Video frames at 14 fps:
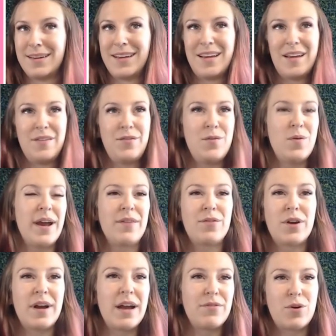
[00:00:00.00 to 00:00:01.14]
If you
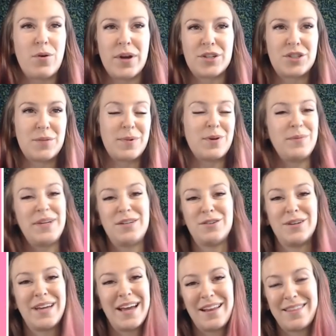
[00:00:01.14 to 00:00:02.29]
ever have a question about me
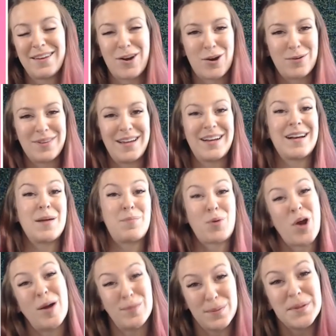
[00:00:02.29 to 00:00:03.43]
doing anything art related, I
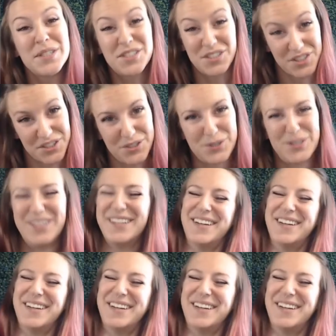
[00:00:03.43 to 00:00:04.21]
probably do.